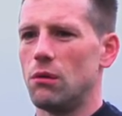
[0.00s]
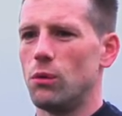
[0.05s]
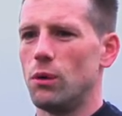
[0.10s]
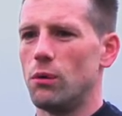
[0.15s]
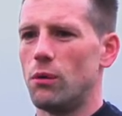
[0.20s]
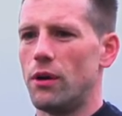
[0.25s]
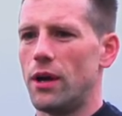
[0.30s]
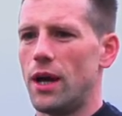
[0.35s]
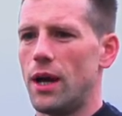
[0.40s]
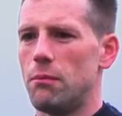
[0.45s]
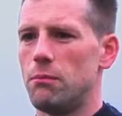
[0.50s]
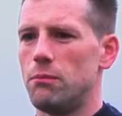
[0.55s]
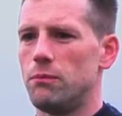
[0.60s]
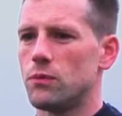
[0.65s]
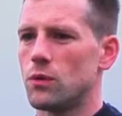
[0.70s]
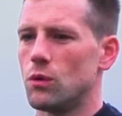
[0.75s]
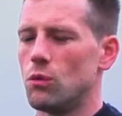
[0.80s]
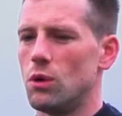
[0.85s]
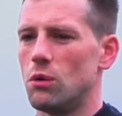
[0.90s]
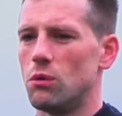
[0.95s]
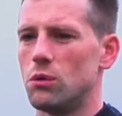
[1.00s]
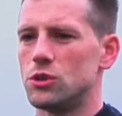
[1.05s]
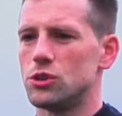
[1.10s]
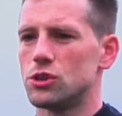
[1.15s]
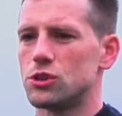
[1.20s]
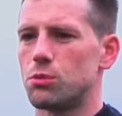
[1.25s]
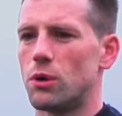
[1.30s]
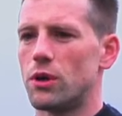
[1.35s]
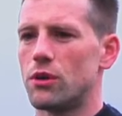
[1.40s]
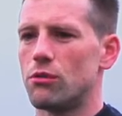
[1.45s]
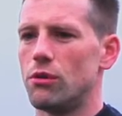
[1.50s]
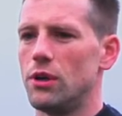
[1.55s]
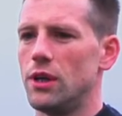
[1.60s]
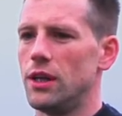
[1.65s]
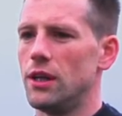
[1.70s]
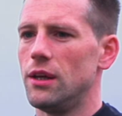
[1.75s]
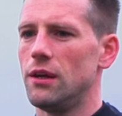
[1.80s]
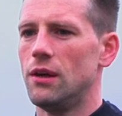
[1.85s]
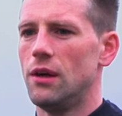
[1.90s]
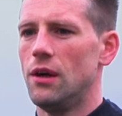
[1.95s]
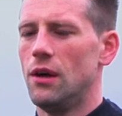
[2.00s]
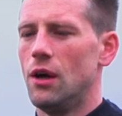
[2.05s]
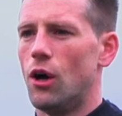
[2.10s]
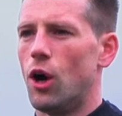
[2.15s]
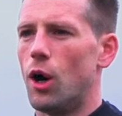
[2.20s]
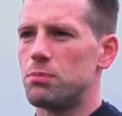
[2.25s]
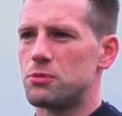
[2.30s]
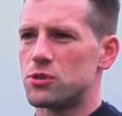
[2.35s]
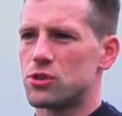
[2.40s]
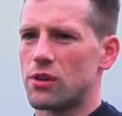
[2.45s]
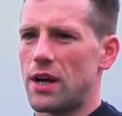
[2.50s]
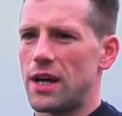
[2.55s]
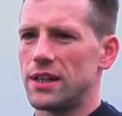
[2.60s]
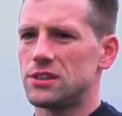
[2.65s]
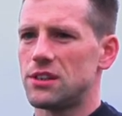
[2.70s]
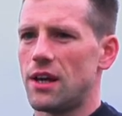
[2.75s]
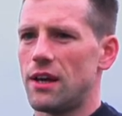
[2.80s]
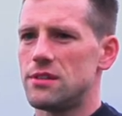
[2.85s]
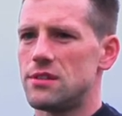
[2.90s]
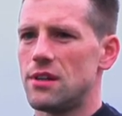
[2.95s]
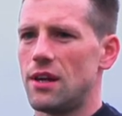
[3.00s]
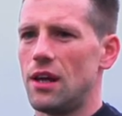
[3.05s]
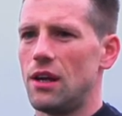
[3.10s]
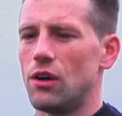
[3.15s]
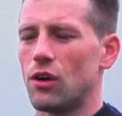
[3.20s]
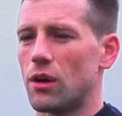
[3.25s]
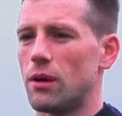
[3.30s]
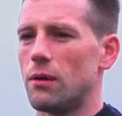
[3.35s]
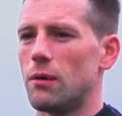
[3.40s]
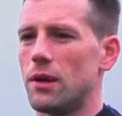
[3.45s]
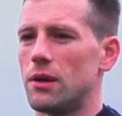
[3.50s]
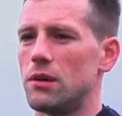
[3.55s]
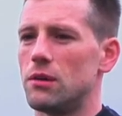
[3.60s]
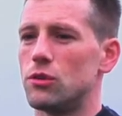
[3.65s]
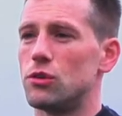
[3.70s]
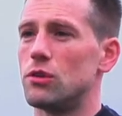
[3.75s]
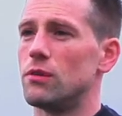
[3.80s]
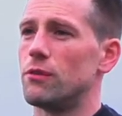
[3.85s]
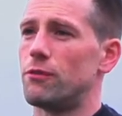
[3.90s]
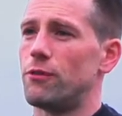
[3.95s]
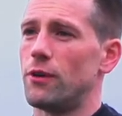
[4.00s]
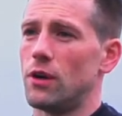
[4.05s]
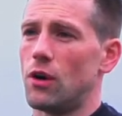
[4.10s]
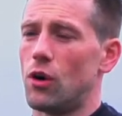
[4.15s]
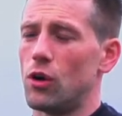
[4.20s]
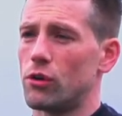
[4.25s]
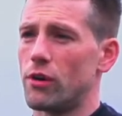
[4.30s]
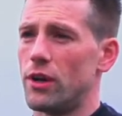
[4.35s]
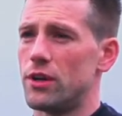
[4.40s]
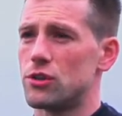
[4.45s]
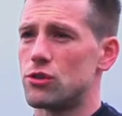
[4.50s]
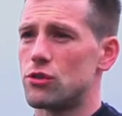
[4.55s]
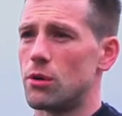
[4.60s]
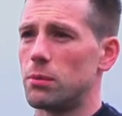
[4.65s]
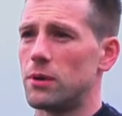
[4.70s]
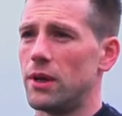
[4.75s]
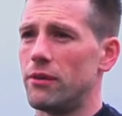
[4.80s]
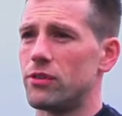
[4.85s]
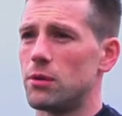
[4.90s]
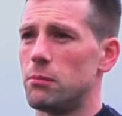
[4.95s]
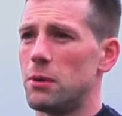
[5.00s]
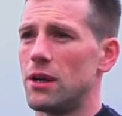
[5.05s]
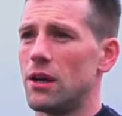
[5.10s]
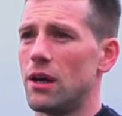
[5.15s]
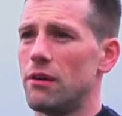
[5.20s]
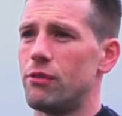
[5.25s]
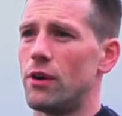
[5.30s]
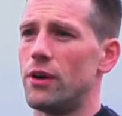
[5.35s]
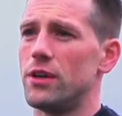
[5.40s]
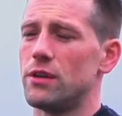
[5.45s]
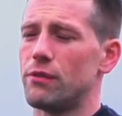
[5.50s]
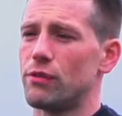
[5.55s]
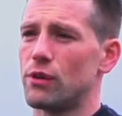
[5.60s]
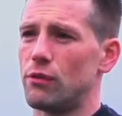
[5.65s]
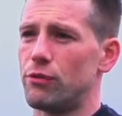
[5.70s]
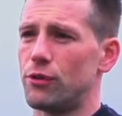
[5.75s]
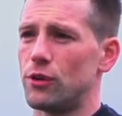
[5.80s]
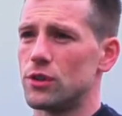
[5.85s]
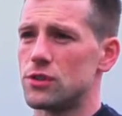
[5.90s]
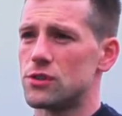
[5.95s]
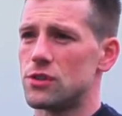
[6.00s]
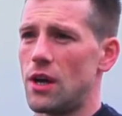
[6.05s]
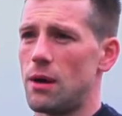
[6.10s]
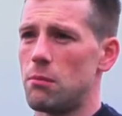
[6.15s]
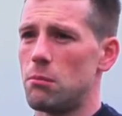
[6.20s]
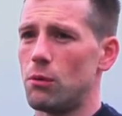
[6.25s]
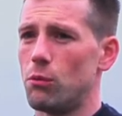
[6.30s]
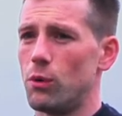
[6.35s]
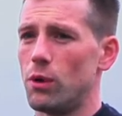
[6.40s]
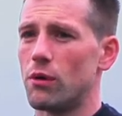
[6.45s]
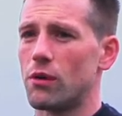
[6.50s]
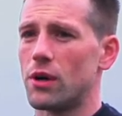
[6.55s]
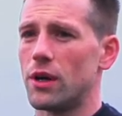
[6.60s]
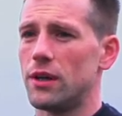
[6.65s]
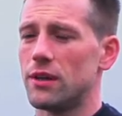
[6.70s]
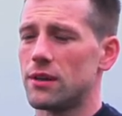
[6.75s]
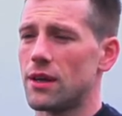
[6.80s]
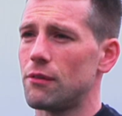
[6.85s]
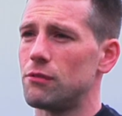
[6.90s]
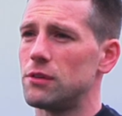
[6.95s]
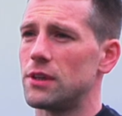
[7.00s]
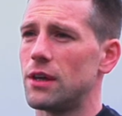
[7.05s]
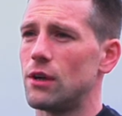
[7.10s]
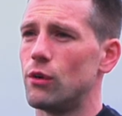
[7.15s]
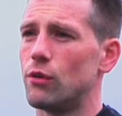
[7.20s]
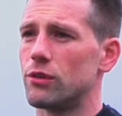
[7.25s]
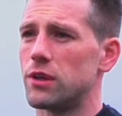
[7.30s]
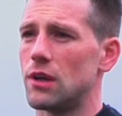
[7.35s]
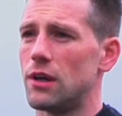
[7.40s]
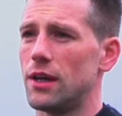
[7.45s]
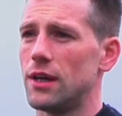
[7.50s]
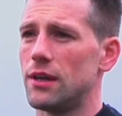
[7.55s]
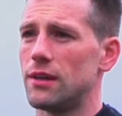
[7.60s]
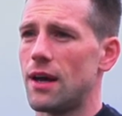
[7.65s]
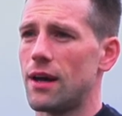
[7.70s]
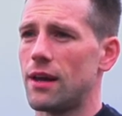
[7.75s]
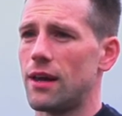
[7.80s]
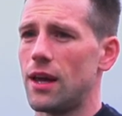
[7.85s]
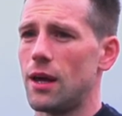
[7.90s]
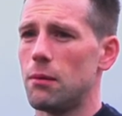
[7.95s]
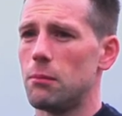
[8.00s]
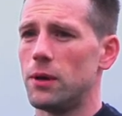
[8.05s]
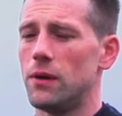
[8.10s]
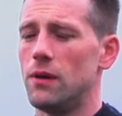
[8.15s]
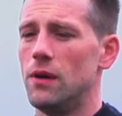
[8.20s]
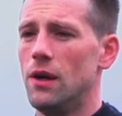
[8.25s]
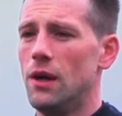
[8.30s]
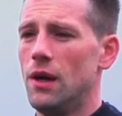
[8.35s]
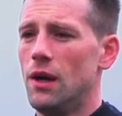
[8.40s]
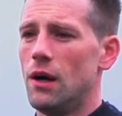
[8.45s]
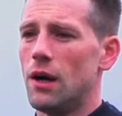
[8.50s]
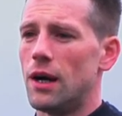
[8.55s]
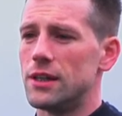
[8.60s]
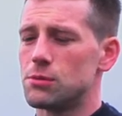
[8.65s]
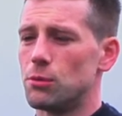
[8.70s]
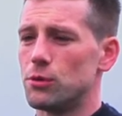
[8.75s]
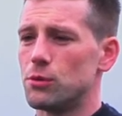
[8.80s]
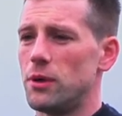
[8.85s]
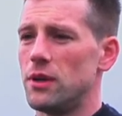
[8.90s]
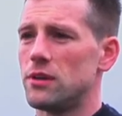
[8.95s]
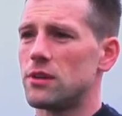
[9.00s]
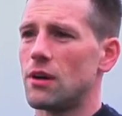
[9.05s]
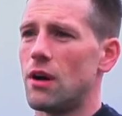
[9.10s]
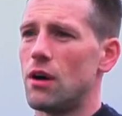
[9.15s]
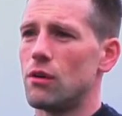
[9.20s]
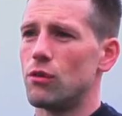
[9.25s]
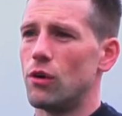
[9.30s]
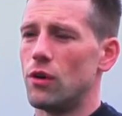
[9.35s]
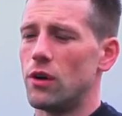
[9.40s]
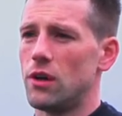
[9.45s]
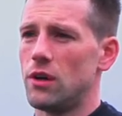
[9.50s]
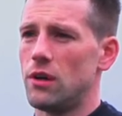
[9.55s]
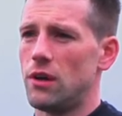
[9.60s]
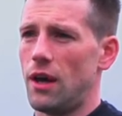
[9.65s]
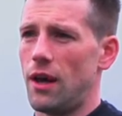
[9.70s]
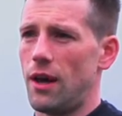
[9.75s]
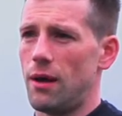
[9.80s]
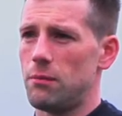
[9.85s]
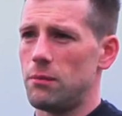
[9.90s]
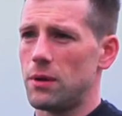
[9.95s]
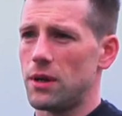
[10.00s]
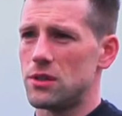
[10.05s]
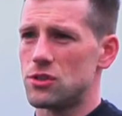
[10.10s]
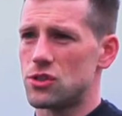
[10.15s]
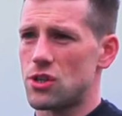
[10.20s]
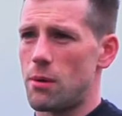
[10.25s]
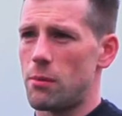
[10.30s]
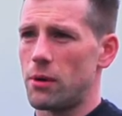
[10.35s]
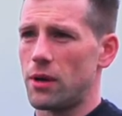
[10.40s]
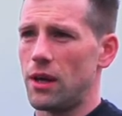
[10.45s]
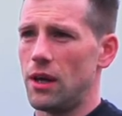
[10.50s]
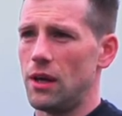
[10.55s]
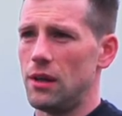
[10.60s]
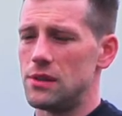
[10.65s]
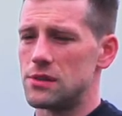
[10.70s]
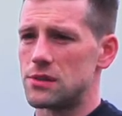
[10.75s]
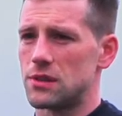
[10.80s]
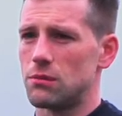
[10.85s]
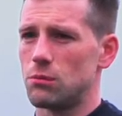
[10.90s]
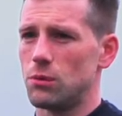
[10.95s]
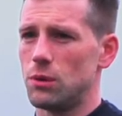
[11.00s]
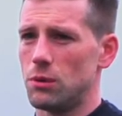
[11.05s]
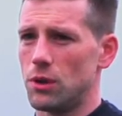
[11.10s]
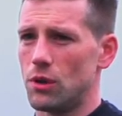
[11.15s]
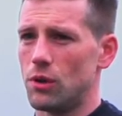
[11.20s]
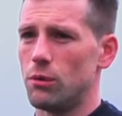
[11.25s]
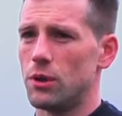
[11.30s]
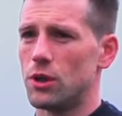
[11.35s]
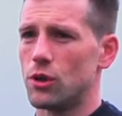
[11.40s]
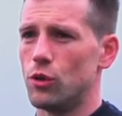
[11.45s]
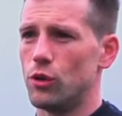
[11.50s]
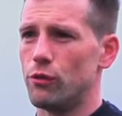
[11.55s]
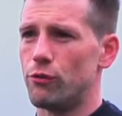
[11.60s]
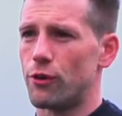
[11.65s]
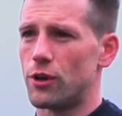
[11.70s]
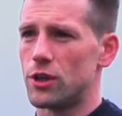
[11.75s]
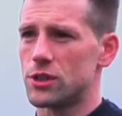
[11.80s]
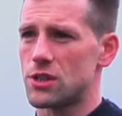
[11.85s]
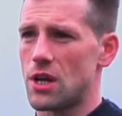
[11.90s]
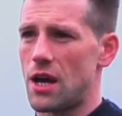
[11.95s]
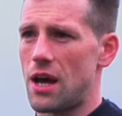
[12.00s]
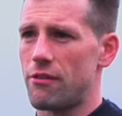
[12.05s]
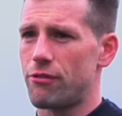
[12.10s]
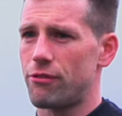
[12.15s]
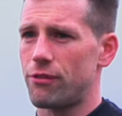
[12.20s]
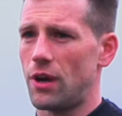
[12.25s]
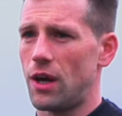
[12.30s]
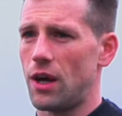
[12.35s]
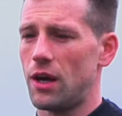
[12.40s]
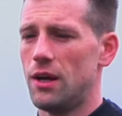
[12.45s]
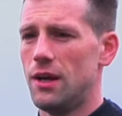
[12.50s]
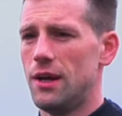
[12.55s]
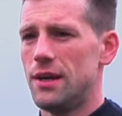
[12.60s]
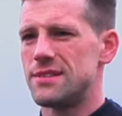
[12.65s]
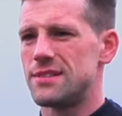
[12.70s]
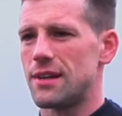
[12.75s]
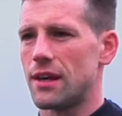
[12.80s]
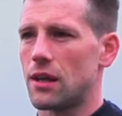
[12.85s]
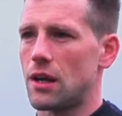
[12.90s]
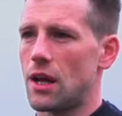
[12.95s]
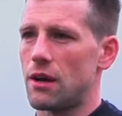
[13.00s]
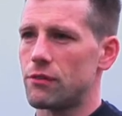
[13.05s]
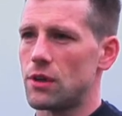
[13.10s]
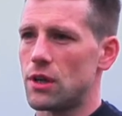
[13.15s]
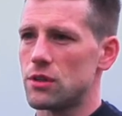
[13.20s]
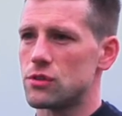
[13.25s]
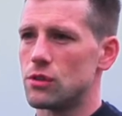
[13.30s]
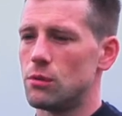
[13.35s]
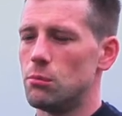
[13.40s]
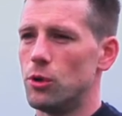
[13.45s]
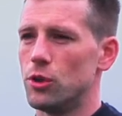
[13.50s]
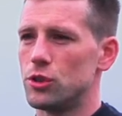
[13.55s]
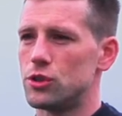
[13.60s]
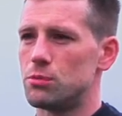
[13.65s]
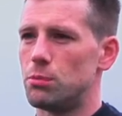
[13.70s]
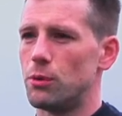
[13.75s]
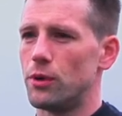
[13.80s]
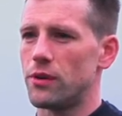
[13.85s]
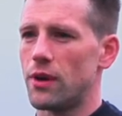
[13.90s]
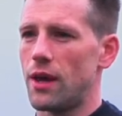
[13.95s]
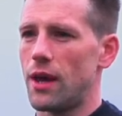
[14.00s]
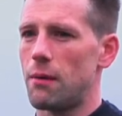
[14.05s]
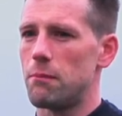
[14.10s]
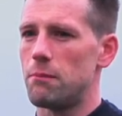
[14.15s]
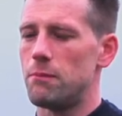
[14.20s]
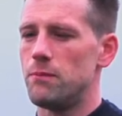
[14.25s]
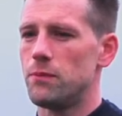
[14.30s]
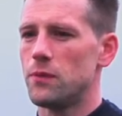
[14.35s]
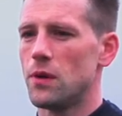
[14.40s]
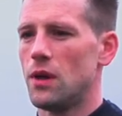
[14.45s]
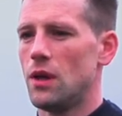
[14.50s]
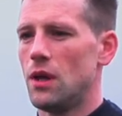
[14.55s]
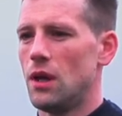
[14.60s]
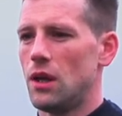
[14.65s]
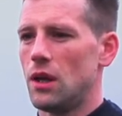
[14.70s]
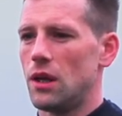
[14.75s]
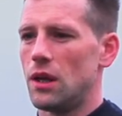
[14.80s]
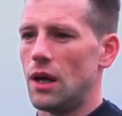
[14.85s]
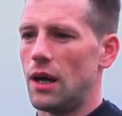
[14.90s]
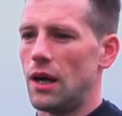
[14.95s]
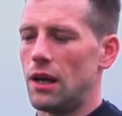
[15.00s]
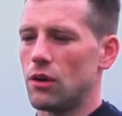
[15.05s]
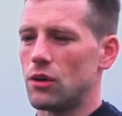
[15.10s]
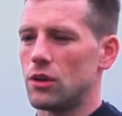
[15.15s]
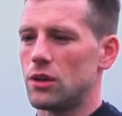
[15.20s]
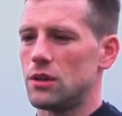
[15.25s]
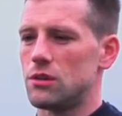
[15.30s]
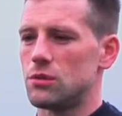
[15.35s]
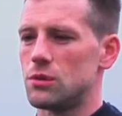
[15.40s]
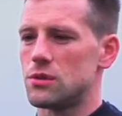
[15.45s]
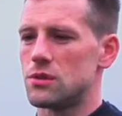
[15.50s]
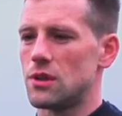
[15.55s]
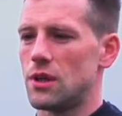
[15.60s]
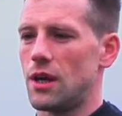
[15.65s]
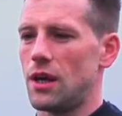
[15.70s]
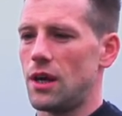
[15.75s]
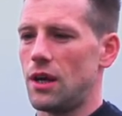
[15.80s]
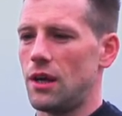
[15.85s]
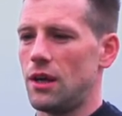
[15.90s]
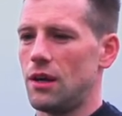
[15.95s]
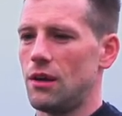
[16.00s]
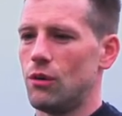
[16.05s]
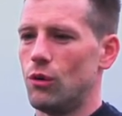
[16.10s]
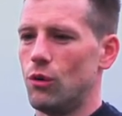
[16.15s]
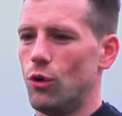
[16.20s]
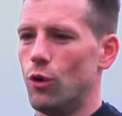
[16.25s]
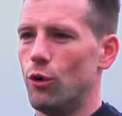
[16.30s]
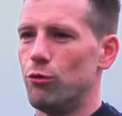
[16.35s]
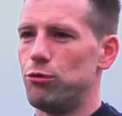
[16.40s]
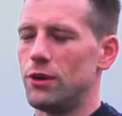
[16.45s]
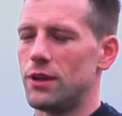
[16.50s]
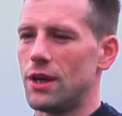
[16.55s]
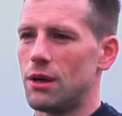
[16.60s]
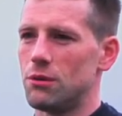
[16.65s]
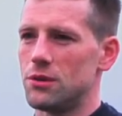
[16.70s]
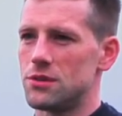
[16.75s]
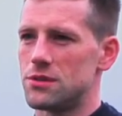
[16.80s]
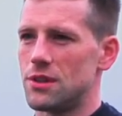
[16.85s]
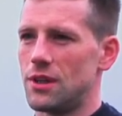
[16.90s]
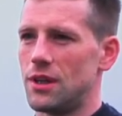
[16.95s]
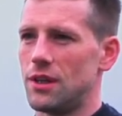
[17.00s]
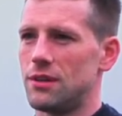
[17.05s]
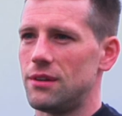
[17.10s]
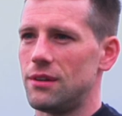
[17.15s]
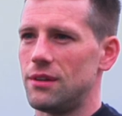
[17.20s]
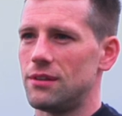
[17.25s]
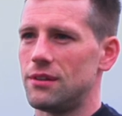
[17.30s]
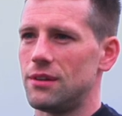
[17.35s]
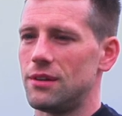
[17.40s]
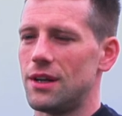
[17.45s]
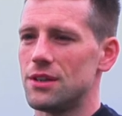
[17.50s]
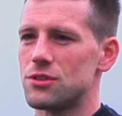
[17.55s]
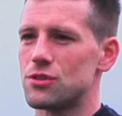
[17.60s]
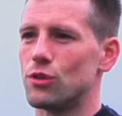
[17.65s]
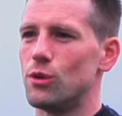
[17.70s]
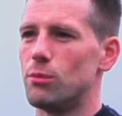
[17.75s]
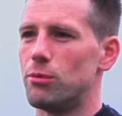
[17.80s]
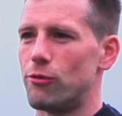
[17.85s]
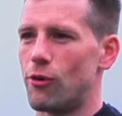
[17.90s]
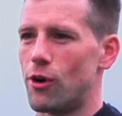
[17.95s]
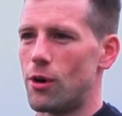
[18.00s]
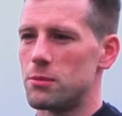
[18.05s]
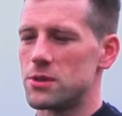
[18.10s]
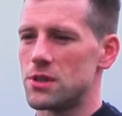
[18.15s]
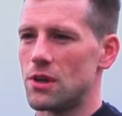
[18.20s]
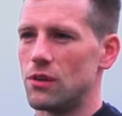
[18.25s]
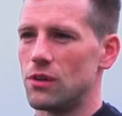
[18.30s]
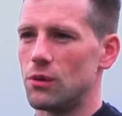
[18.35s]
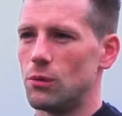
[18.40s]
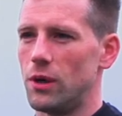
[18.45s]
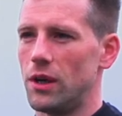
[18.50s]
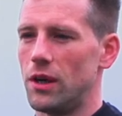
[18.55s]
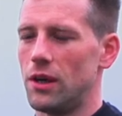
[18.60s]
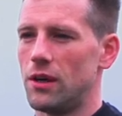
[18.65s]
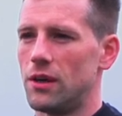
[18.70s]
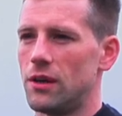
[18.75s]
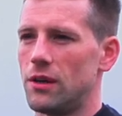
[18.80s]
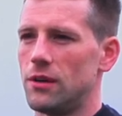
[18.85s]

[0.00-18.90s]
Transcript: We weren't really up to scratch that day. Look, all credit to Drumcliff, the midlife, very difficult for us, but we were kind of thankful to get over the line in that game. And I suppose we hit the ground running against Shamrock Gales, and we had a good first half, second half not so much, but... hopefully that was the not so good performance out of the way.